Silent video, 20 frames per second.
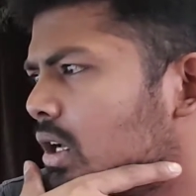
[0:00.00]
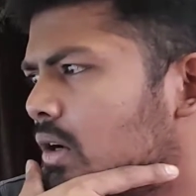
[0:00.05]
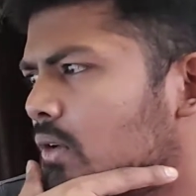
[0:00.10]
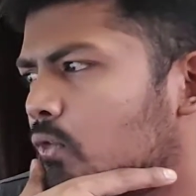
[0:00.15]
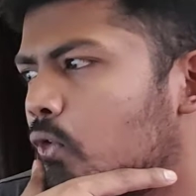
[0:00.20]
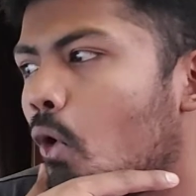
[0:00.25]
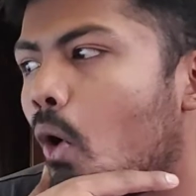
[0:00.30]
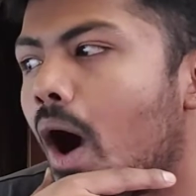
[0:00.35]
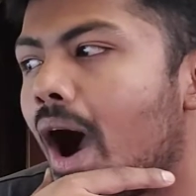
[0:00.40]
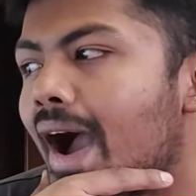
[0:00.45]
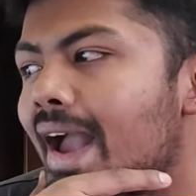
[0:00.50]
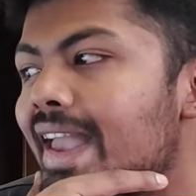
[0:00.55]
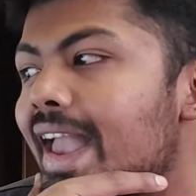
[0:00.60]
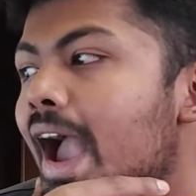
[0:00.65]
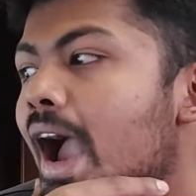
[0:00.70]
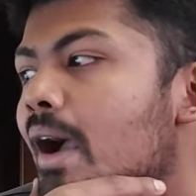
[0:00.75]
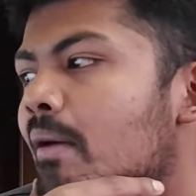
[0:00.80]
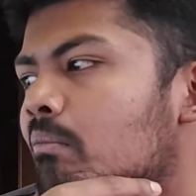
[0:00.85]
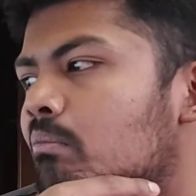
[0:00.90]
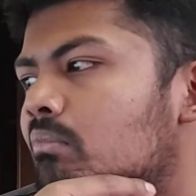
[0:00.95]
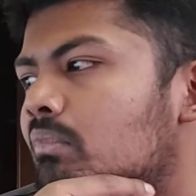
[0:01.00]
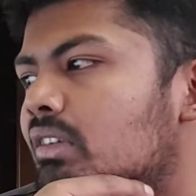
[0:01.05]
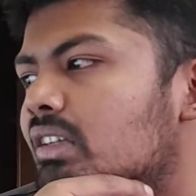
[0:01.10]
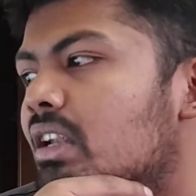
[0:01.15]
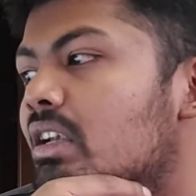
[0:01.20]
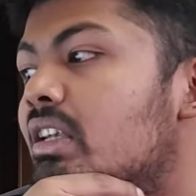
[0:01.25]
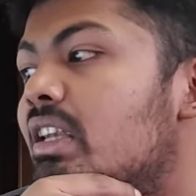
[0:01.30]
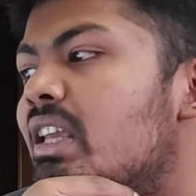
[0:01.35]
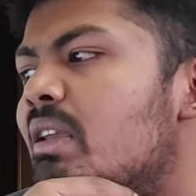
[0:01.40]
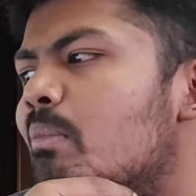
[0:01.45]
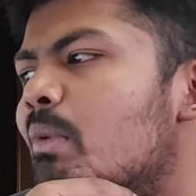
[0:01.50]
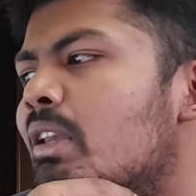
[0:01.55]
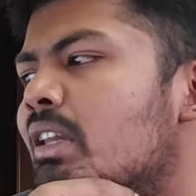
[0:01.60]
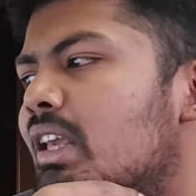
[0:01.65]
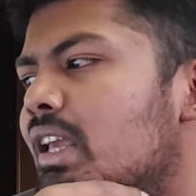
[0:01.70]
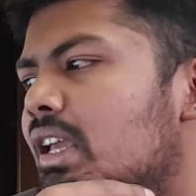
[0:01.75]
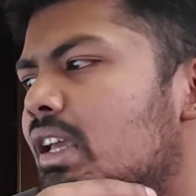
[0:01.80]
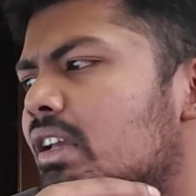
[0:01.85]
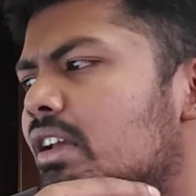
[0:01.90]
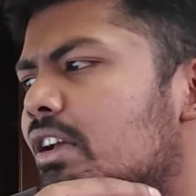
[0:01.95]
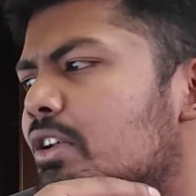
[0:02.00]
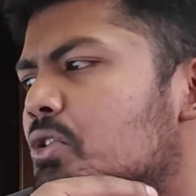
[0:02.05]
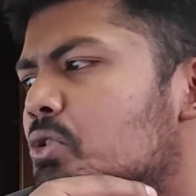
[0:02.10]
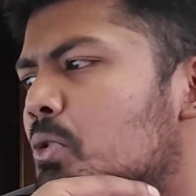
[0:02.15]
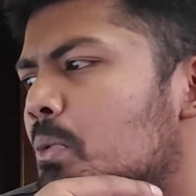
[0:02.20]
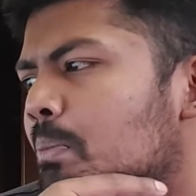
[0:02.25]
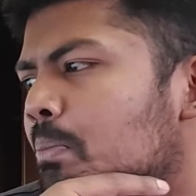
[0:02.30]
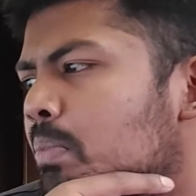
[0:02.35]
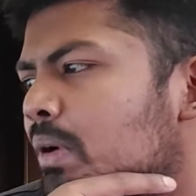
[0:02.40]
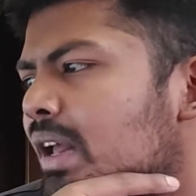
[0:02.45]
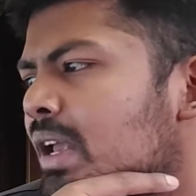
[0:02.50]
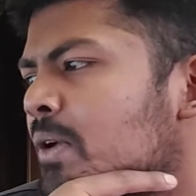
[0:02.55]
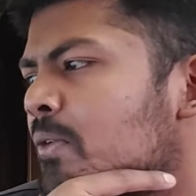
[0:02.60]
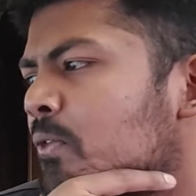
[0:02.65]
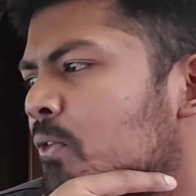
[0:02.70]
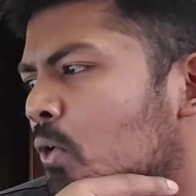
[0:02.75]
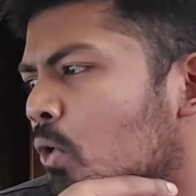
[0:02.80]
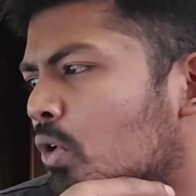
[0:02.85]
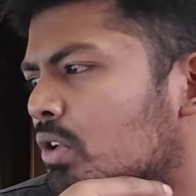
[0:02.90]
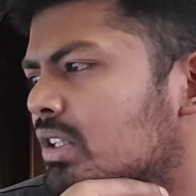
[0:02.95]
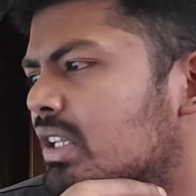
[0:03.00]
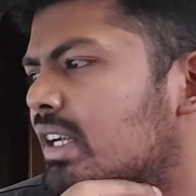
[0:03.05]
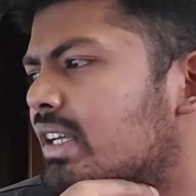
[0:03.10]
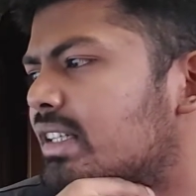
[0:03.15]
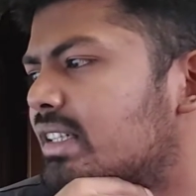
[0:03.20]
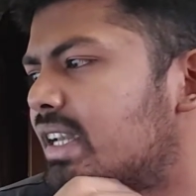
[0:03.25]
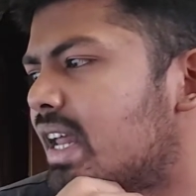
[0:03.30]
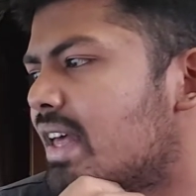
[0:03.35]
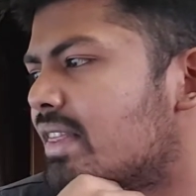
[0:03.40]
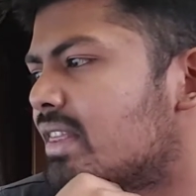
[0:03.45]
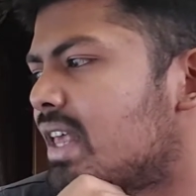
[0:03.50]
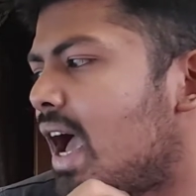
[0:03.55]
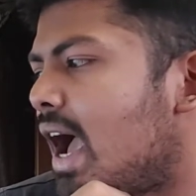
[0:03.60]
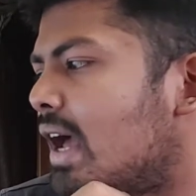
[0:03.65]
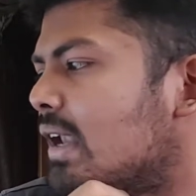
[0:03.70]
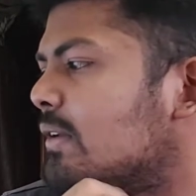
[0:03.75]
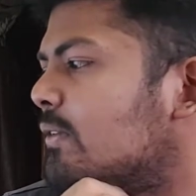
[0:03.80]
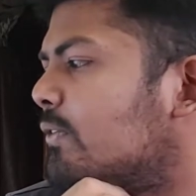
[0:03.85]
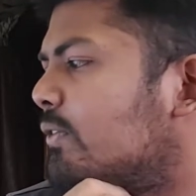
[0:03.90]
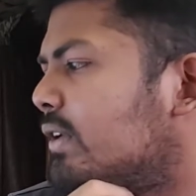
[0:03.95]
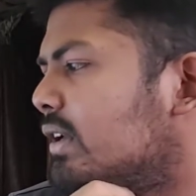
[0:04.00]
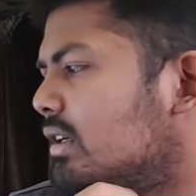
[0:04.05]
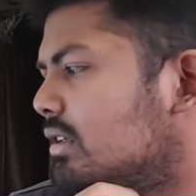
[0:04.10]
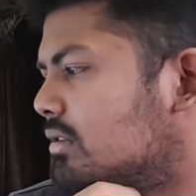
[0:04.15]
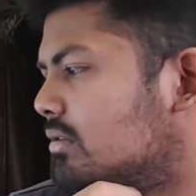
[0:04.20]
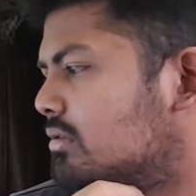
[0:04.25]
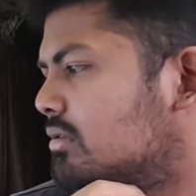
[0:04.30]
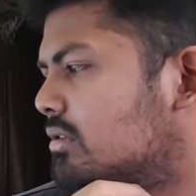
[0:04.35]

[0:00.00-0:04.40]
For I am the Demon King to bring forth death and fear.